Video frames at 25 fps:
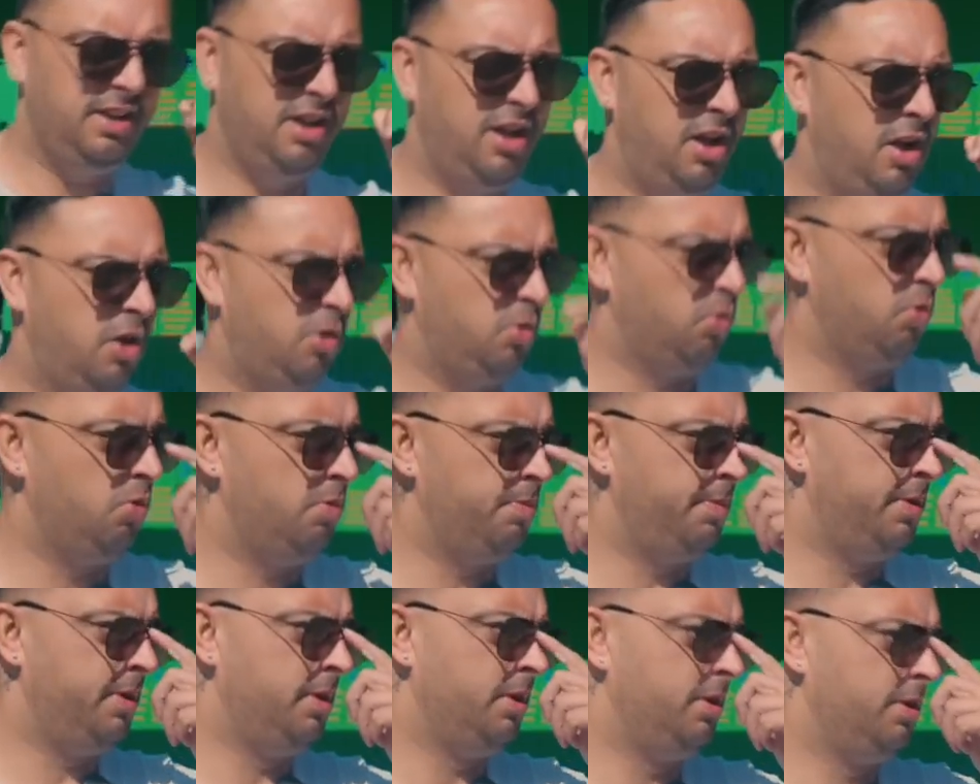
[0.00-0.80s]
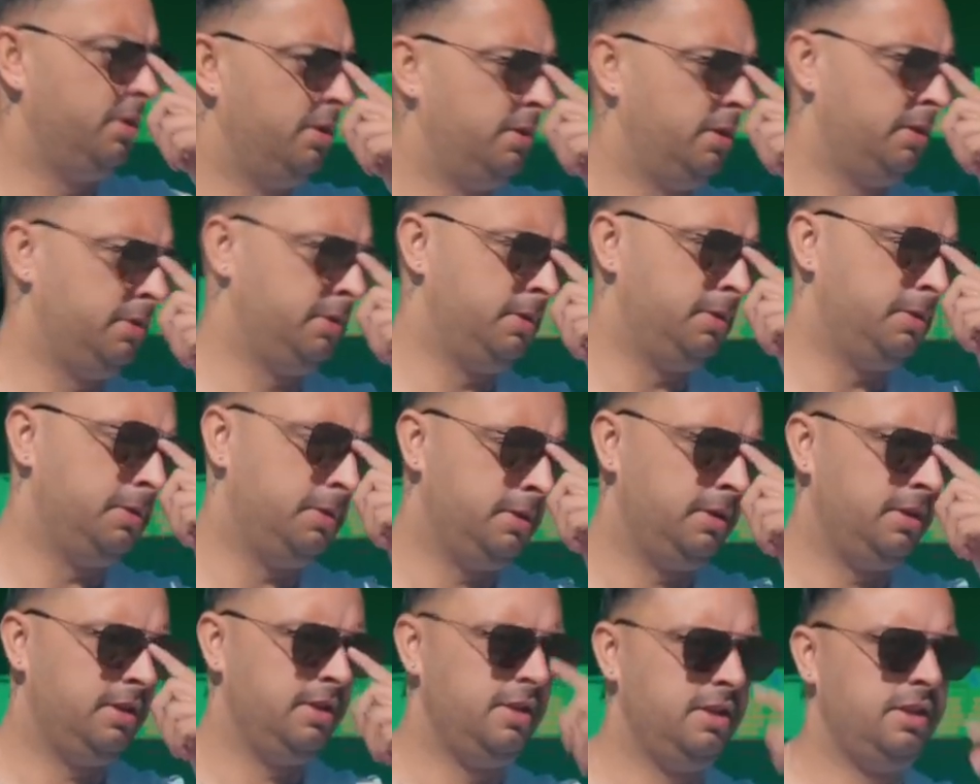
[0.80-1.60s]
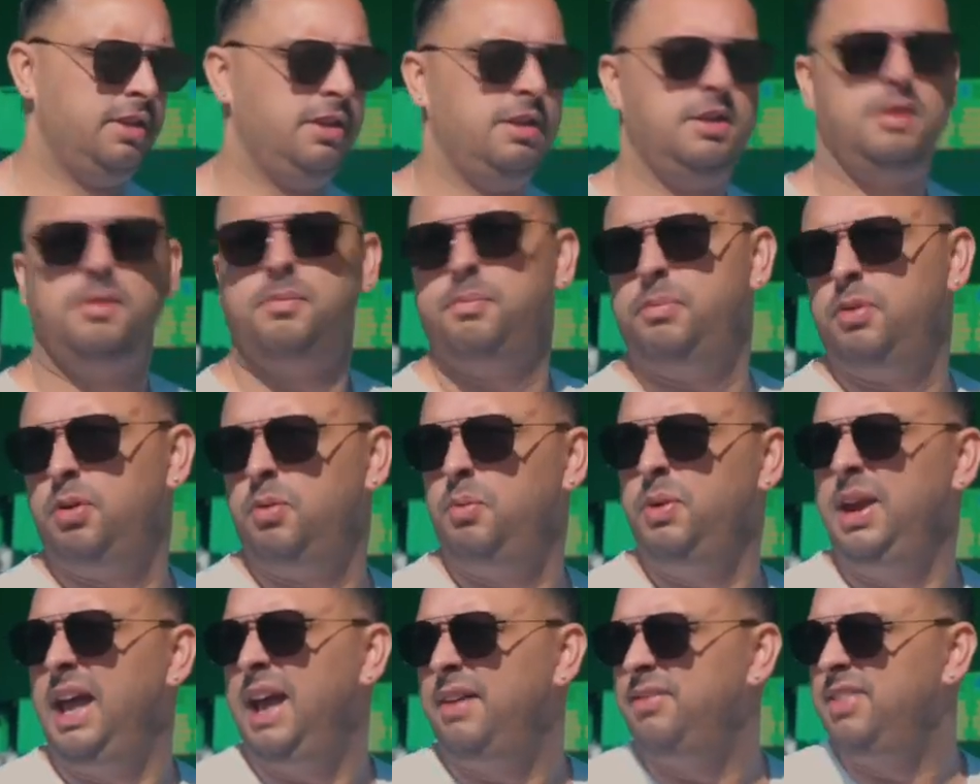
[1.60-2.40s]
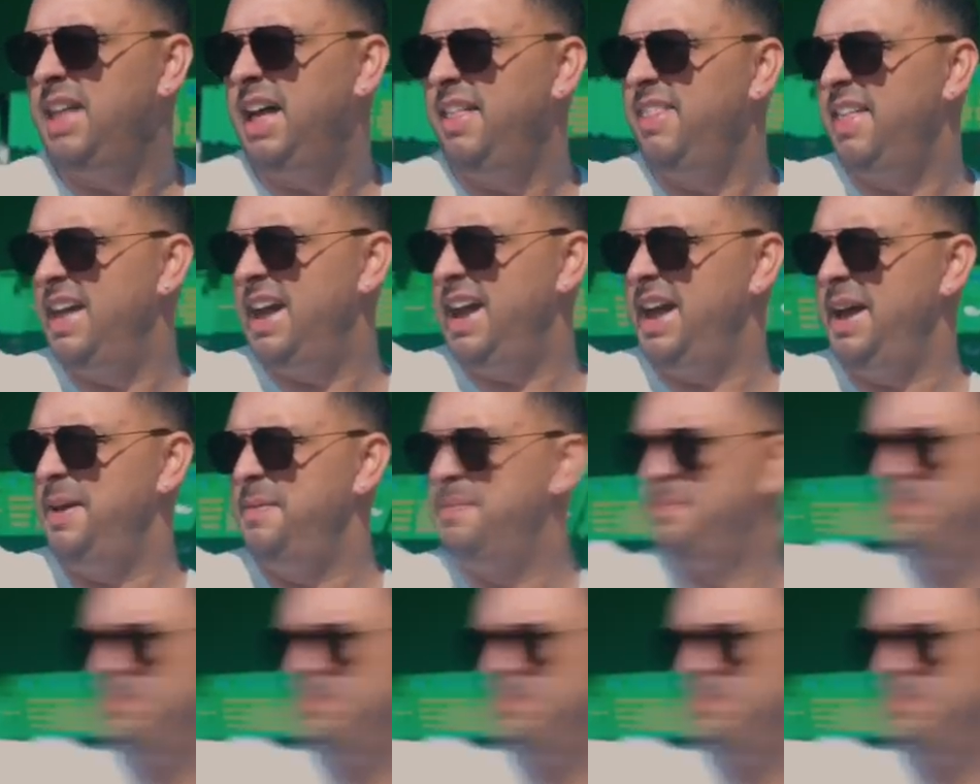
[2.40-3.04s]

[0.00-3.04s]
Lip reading: at home, but we have that there.